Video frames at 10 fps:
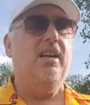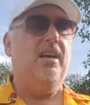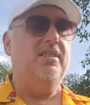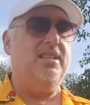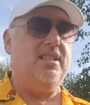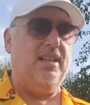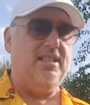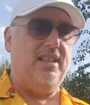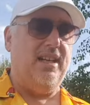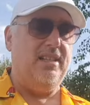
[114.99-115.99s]
and
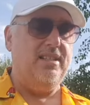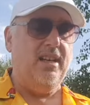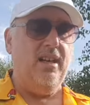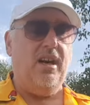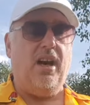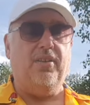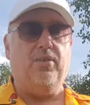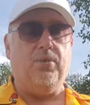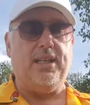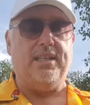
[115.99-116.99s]
discuss things and of
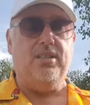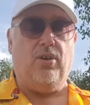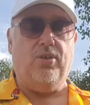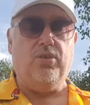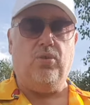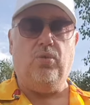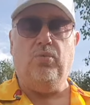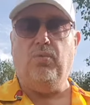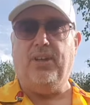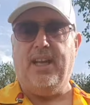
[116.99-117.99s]
course, that's not at all
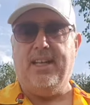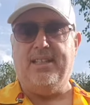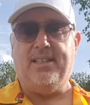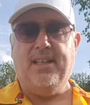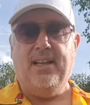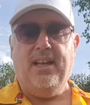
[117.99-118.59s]
what it is.